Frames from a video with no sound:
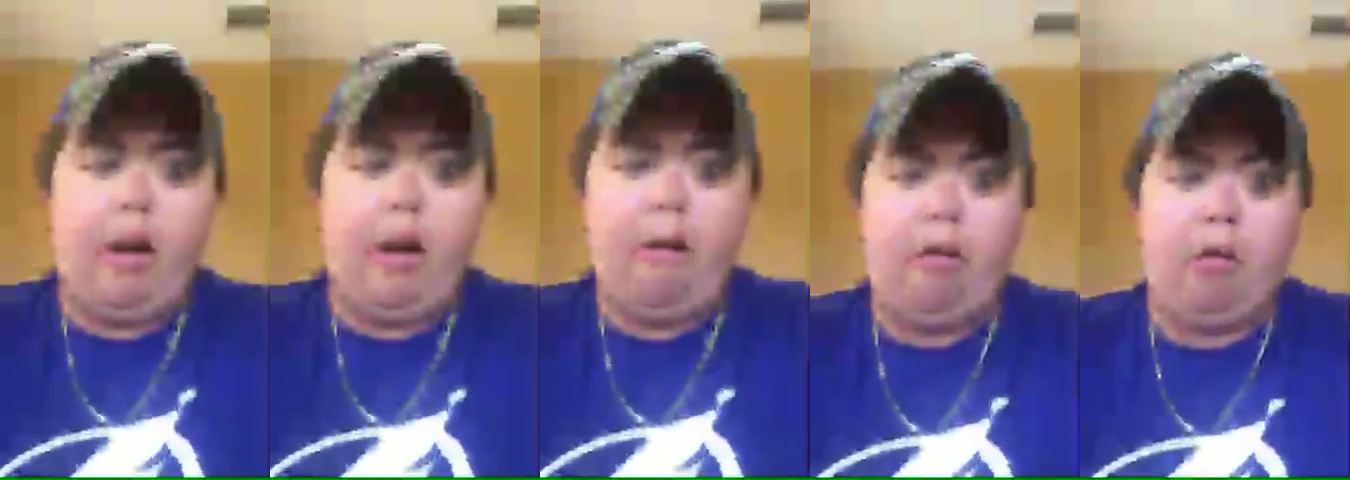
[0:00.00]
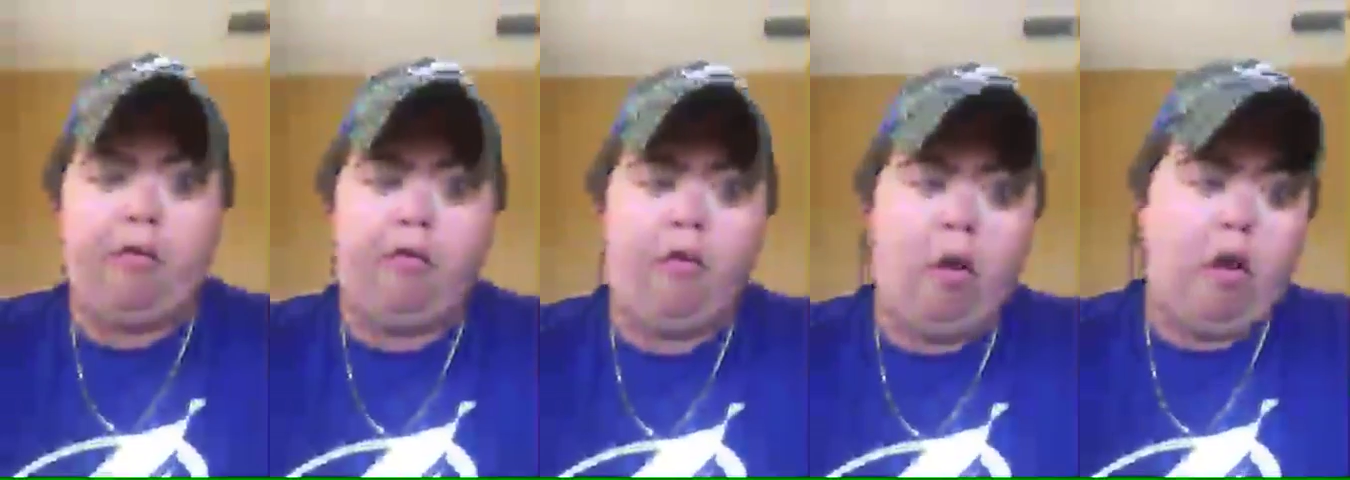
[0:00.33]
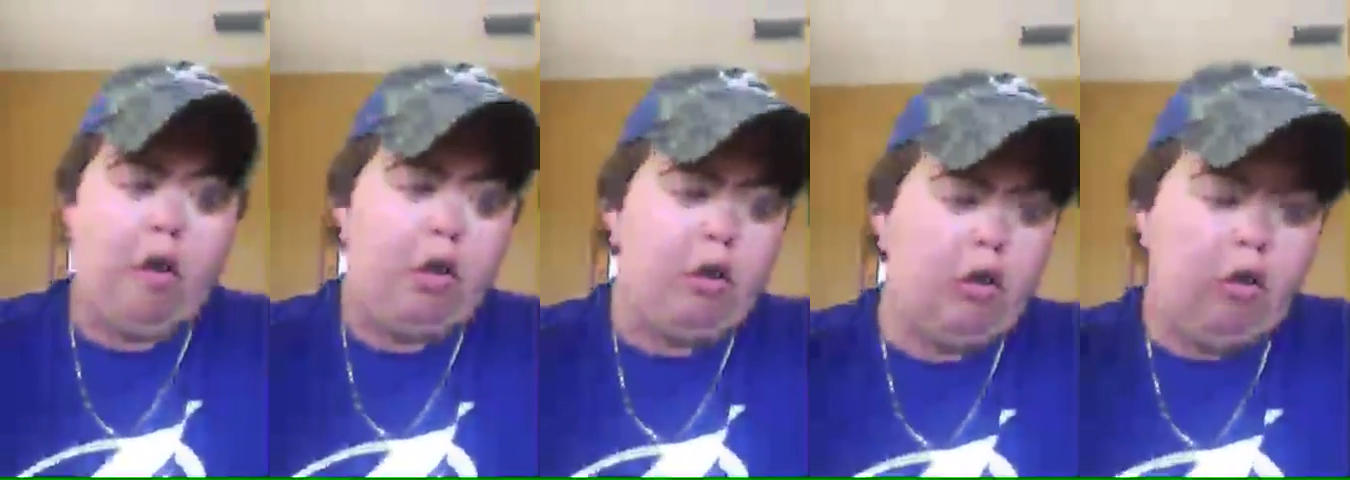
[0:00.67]
now as
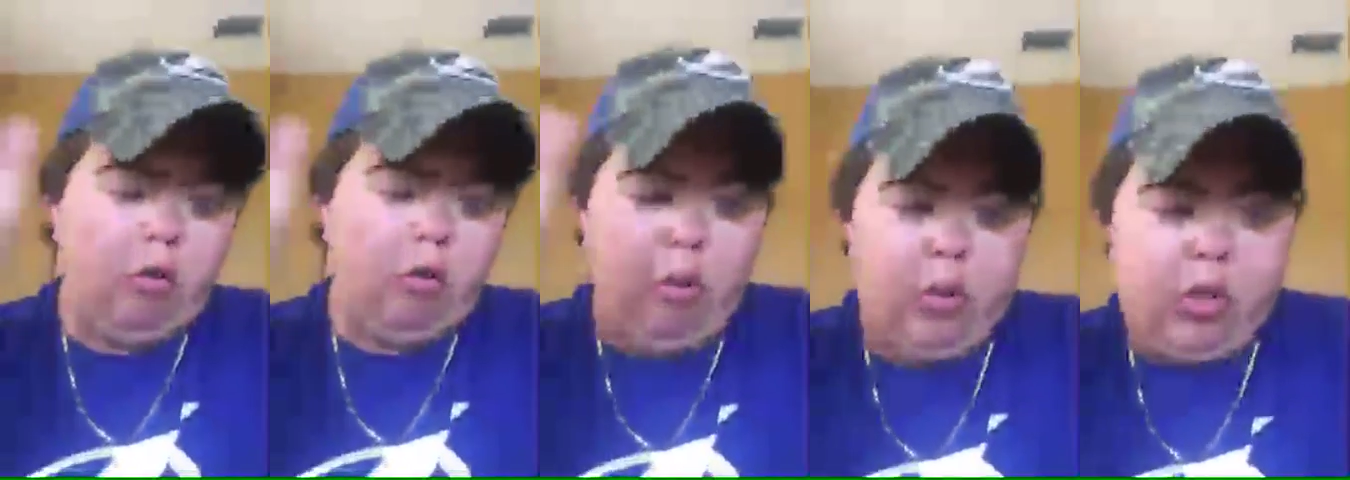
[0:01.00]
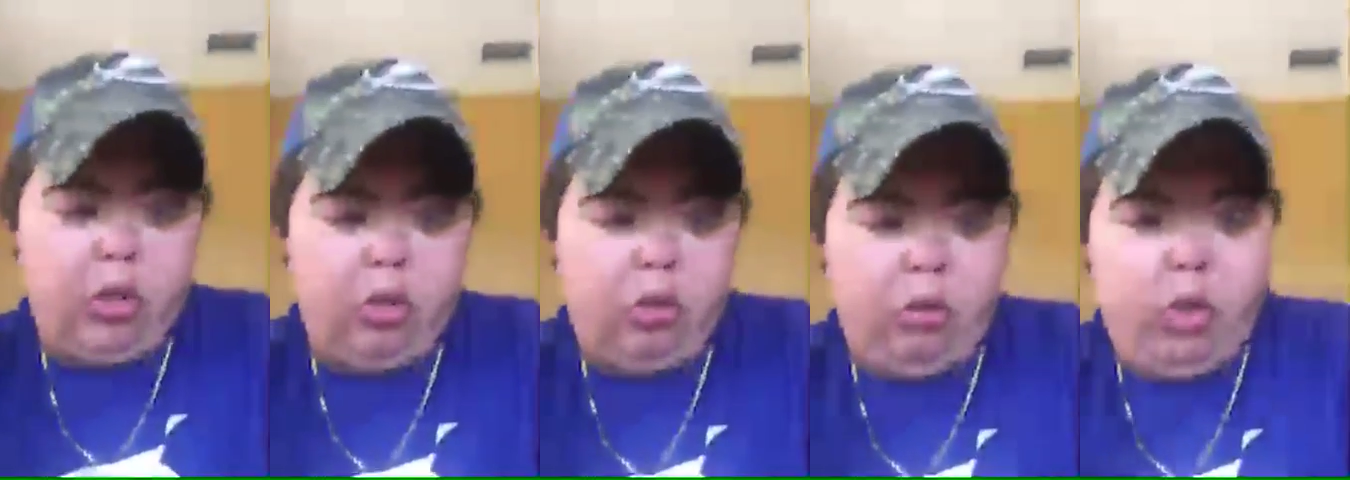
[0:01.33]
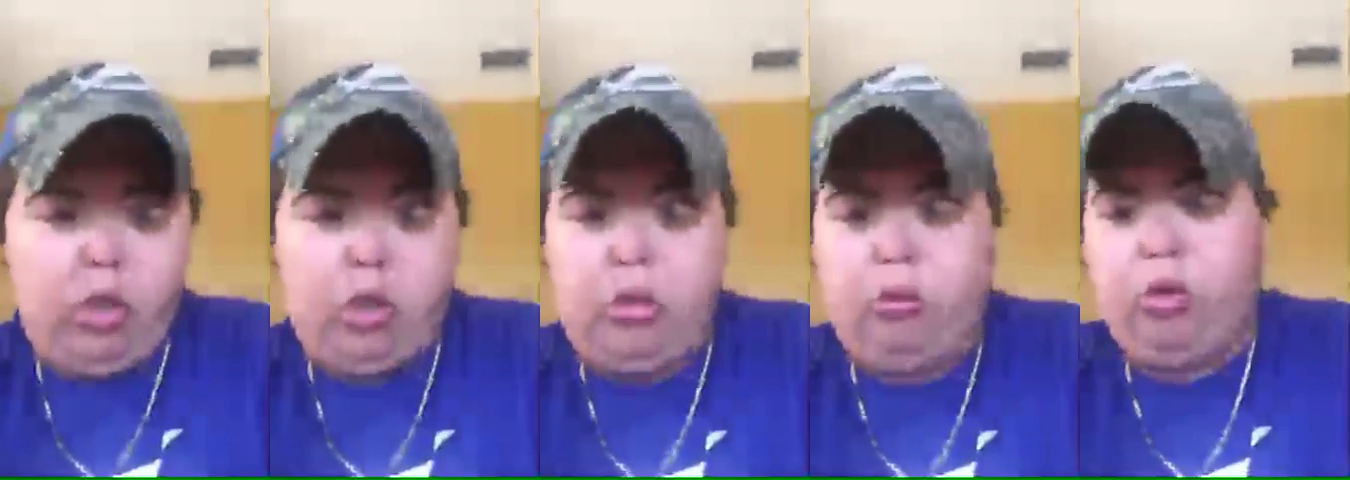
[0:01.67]
far as my
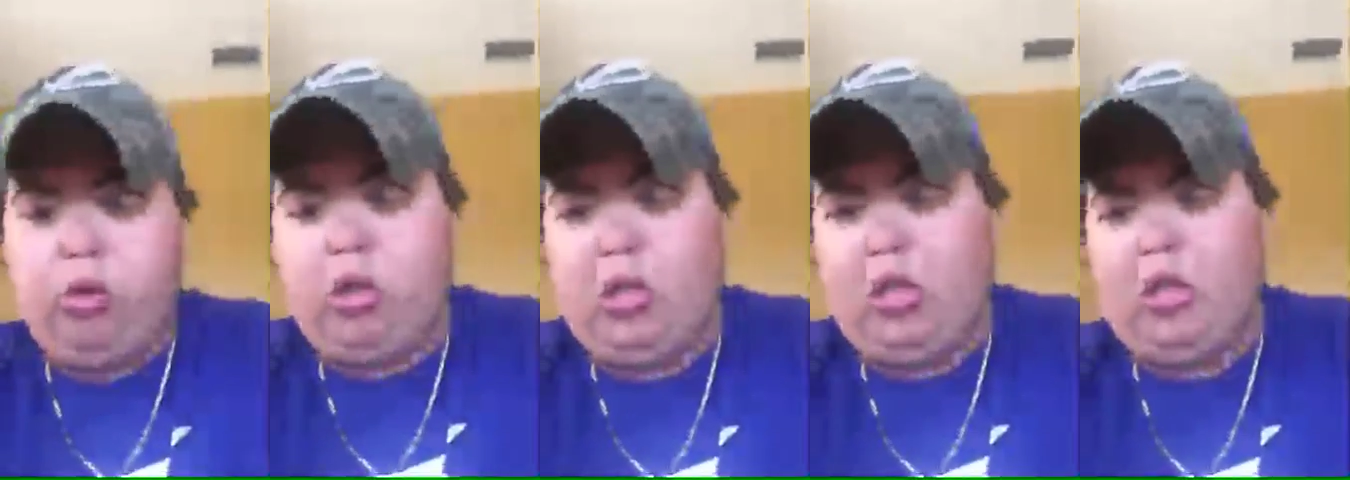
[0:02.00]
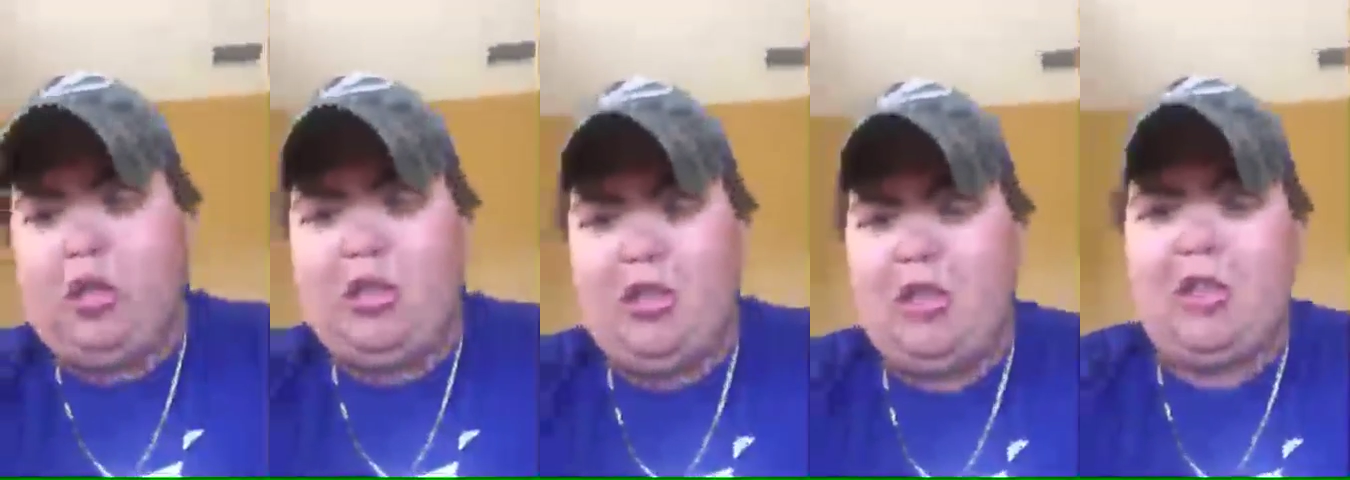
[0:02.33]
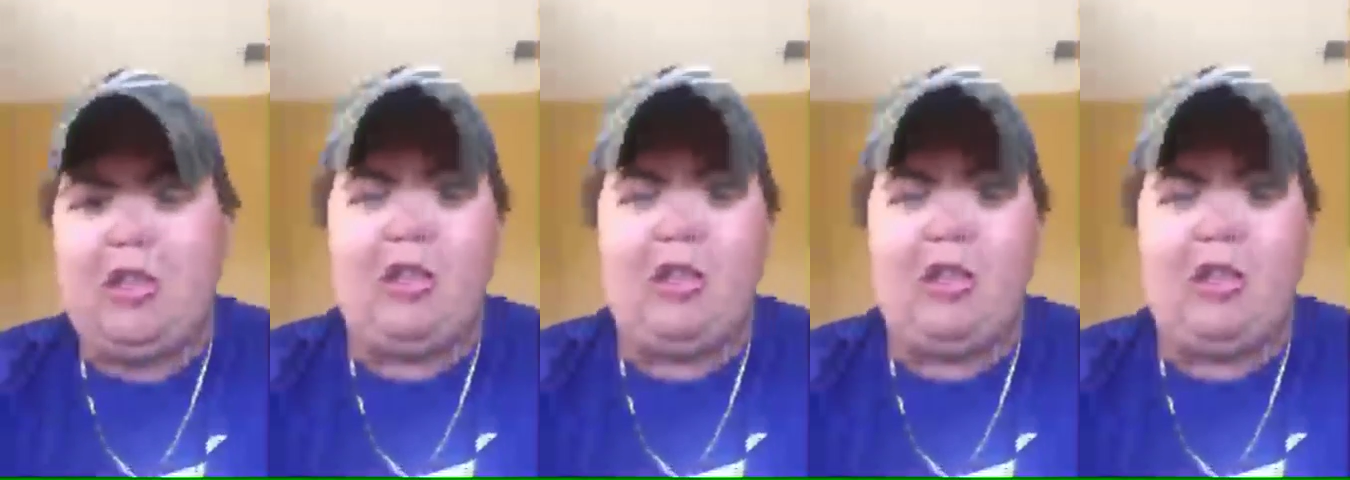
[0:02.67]
situation with season tickets.